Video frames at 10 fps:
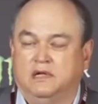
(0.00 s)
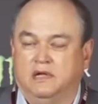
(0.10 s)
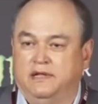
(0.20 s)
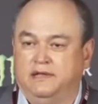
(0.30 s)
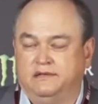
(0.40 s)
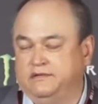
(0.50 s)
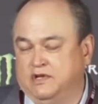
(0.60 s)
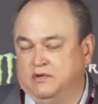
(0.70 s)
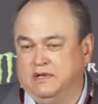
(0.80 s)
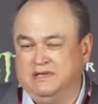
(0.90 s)
And you
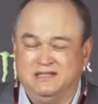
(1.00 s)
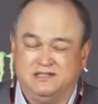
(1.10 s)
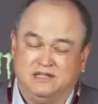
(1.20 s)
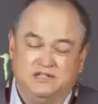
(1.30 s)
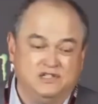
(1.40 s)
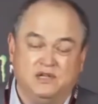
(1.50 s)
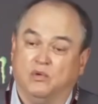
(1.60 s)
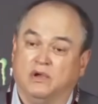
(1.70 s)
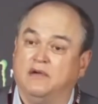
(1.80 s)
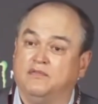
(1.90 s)
know what? It just didn't
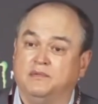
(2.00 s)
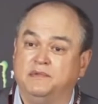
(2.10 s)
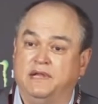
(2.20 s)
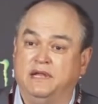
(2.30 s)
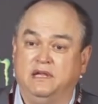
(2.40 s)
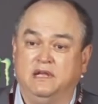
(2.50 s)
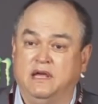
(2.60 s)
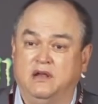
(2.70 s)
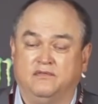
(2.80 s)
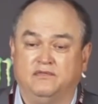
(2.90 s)
work out for him tonight. He could have
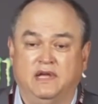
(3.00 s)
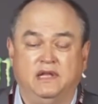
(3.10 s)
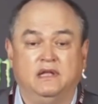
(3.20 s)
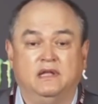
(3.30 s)
had off night.